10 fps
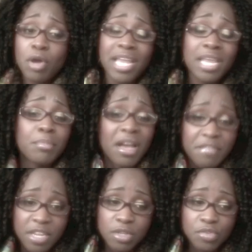or any of my
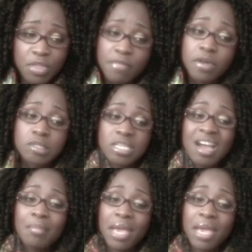videos for the first time,